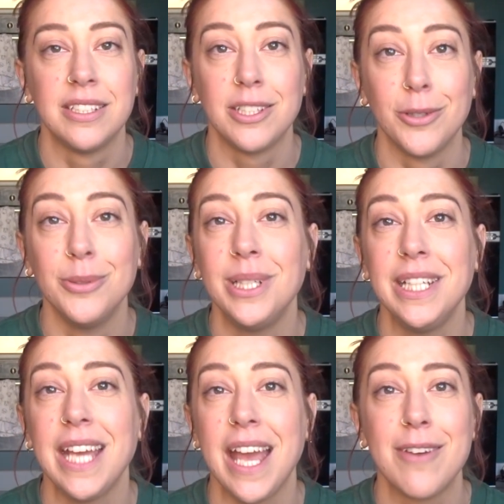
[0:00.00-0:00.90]
and
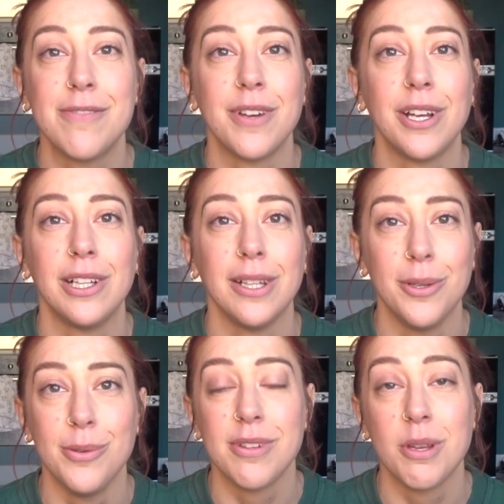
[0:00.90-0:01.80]
only ever
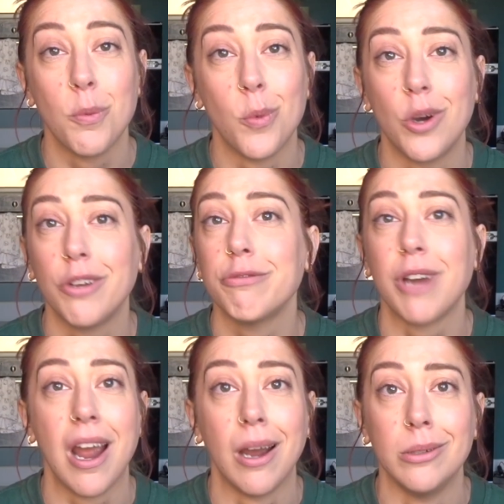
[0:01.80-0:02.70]
losing one
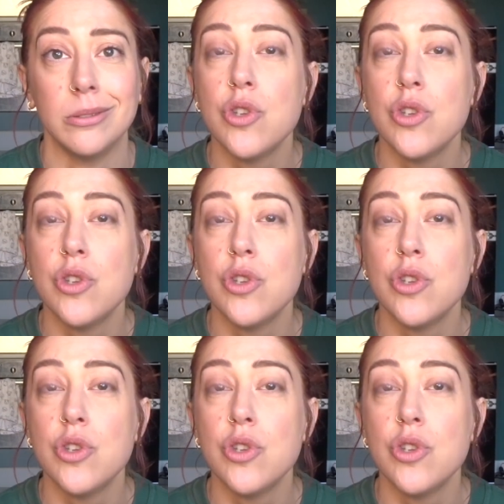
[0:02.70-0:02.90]
round.